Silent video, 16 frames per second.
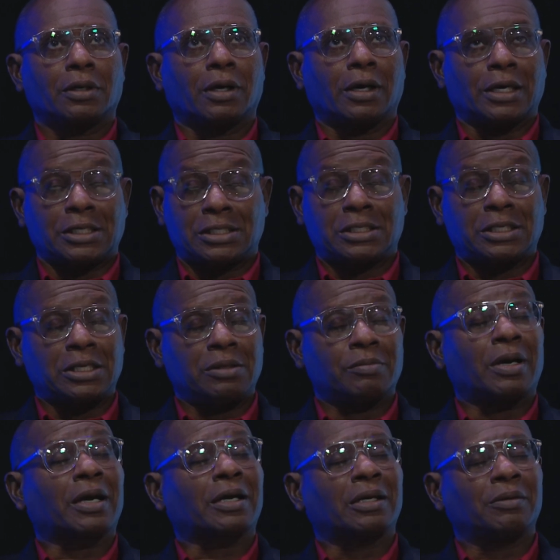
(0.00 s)

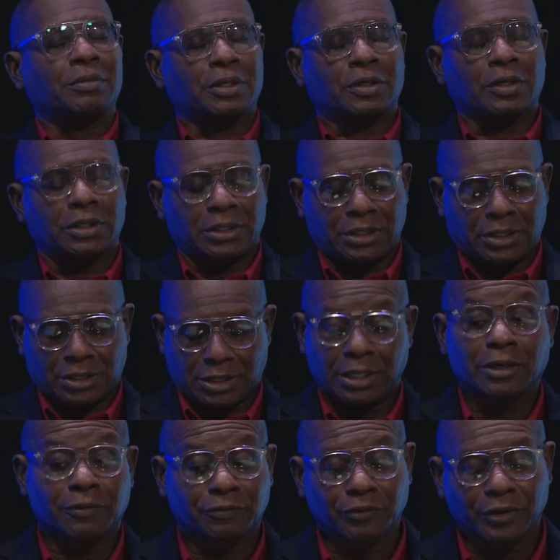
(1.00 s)
esteemed academic colleague
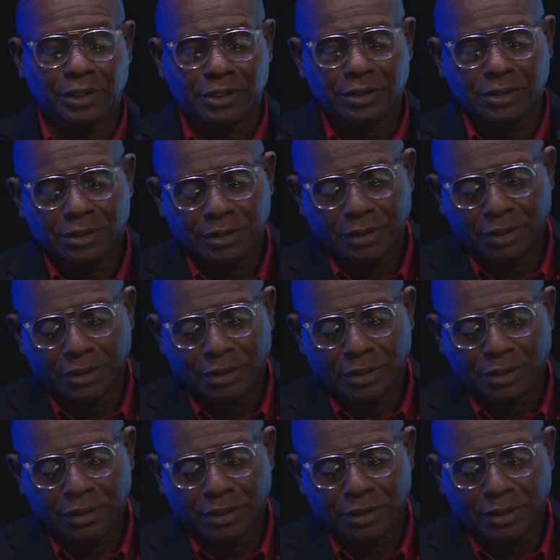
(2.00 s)
and a friend